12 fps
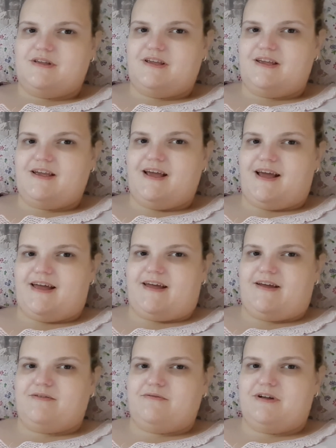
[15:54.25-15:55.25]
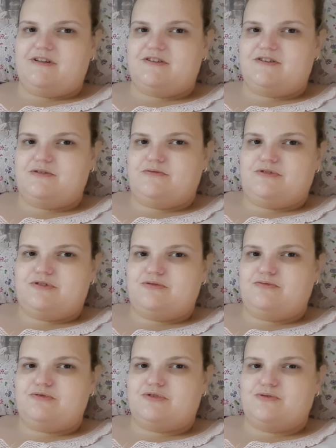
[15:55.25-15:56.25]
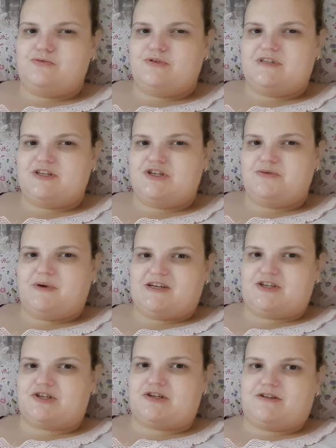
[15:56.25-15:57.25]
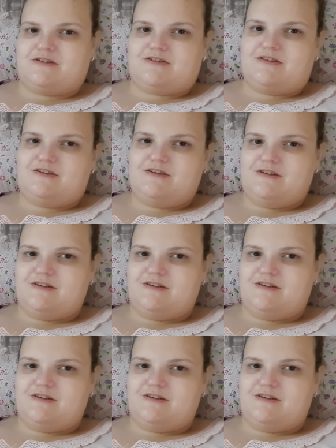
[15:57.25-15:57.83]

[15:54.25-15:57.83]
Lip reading: Yeah, one suit suits all situations.